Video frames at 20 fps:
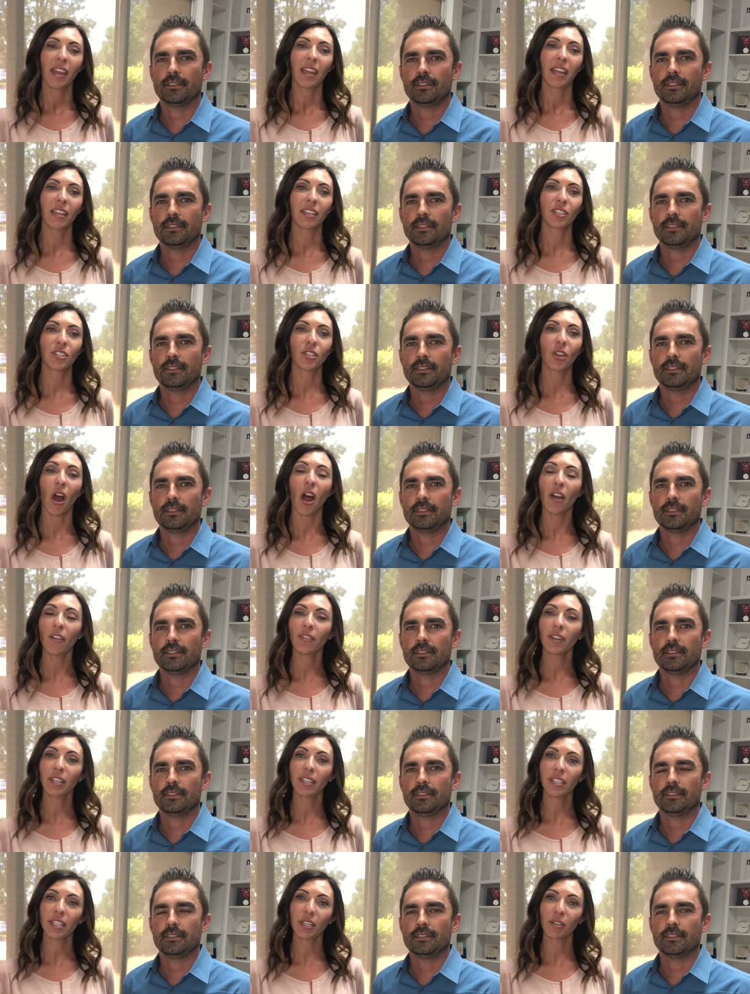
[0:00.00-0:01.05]
Speaker 1: is to
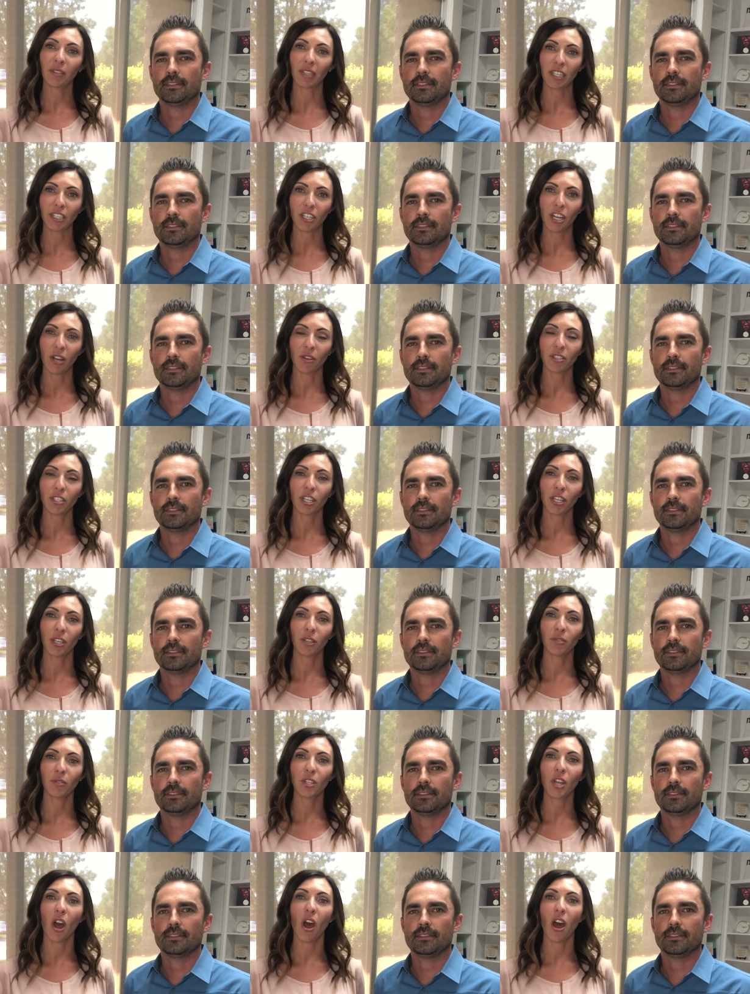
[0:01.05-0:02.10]
obviously reach out to
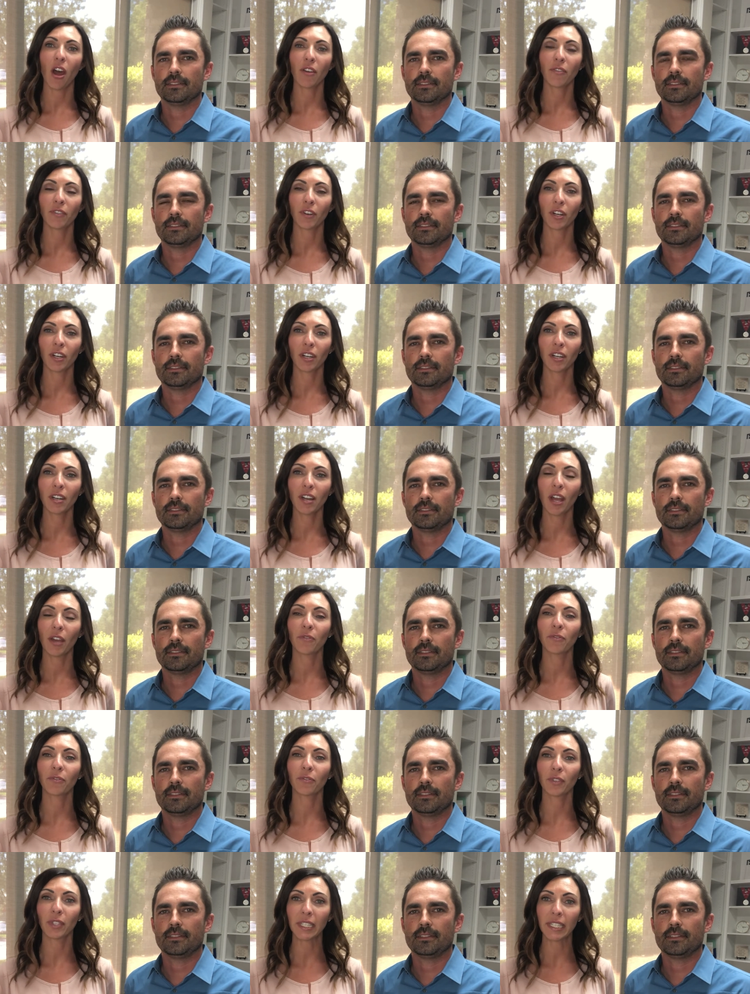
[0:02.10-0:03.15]
you to offer a
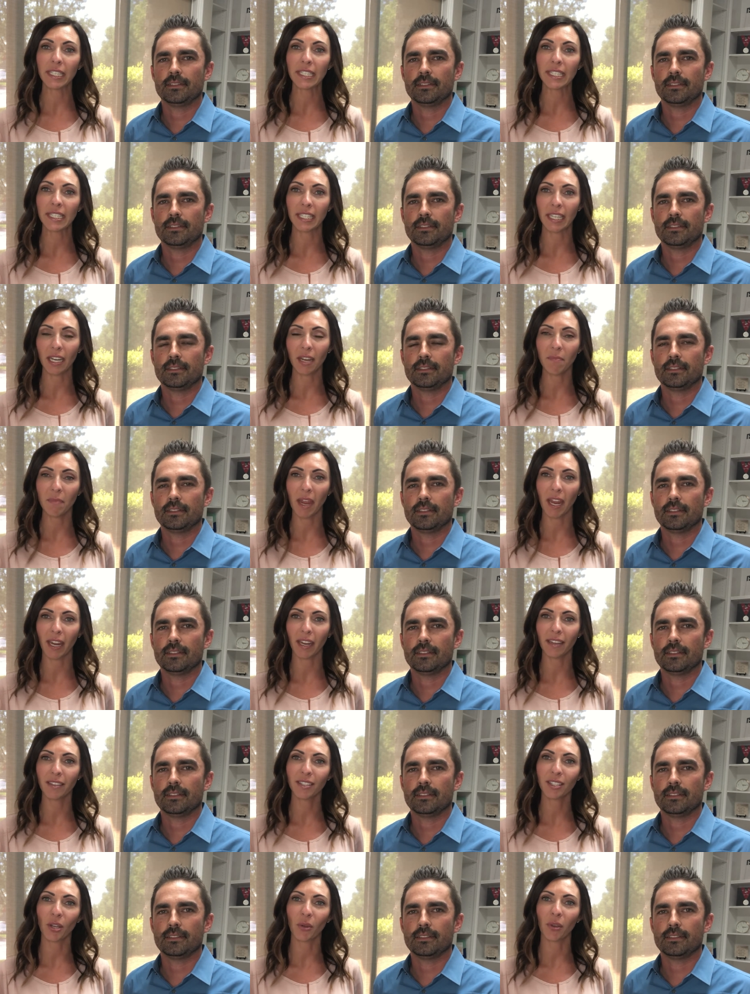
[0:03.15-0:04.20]
free
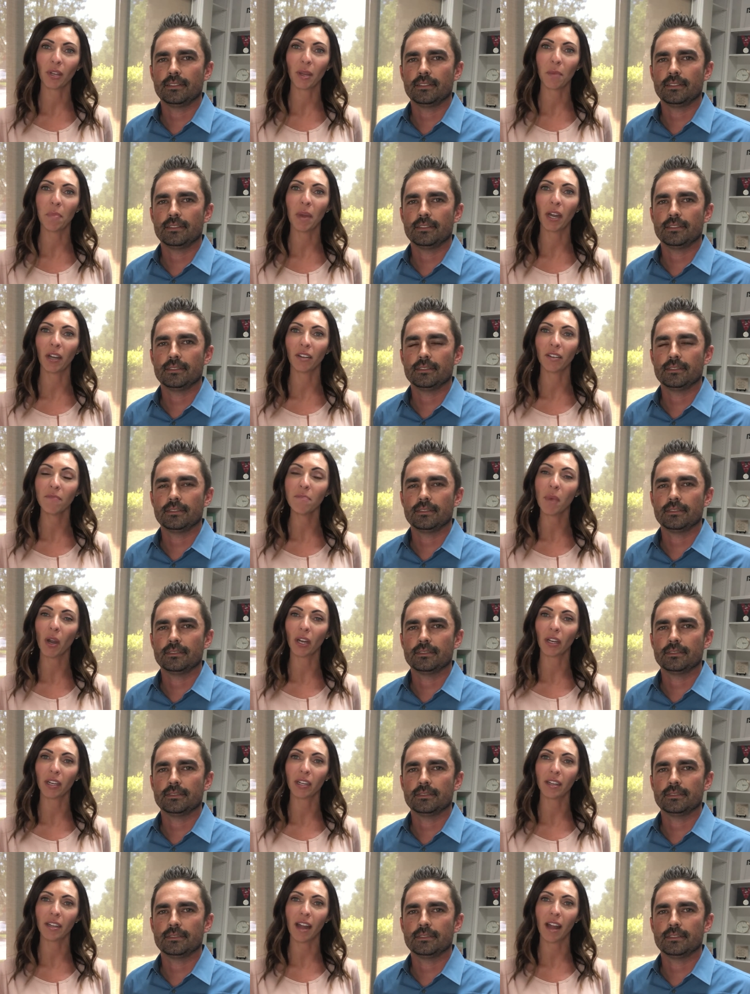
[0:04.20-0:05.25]
CMA, so a comparative
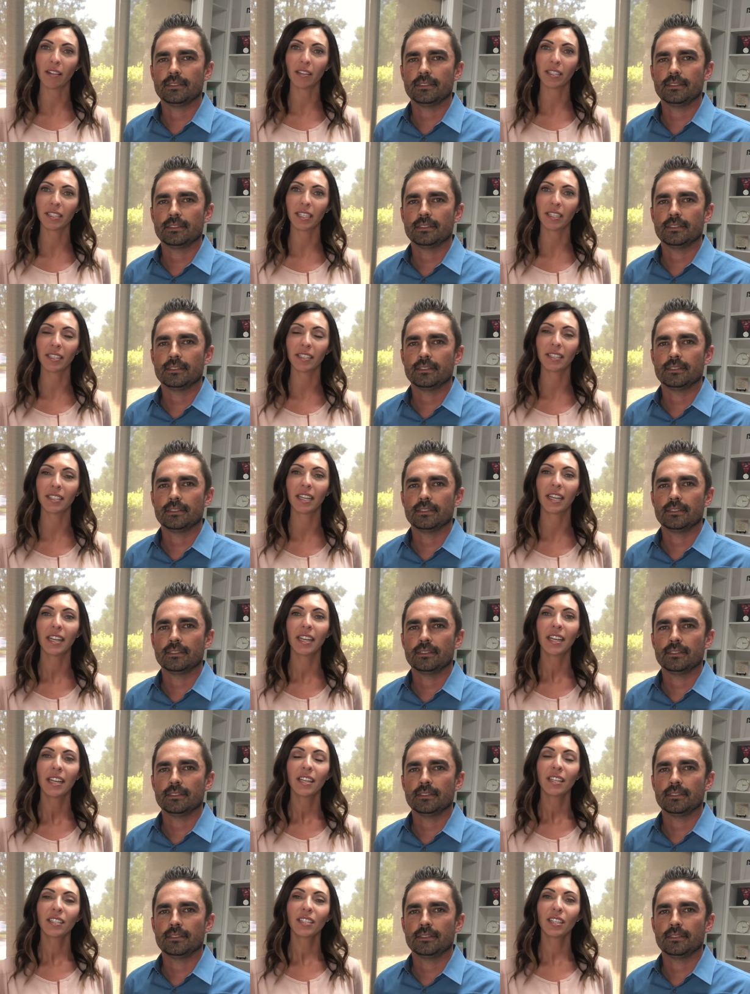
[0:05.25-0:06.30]
market analysis
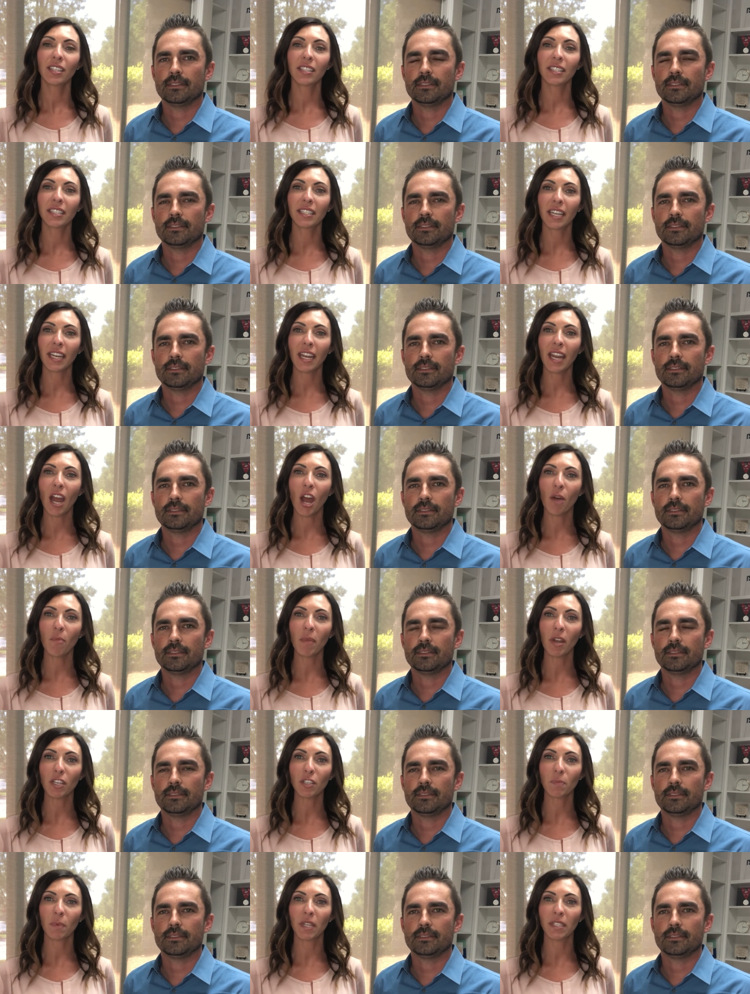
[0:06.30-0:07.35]
to see how
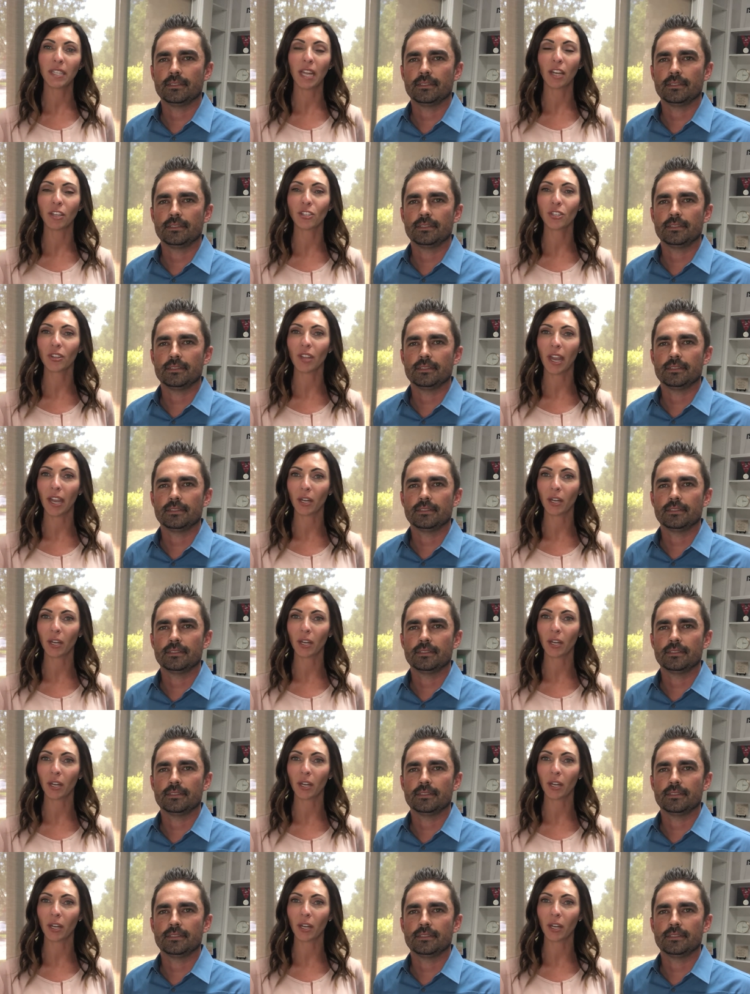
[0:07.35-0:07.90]
much potential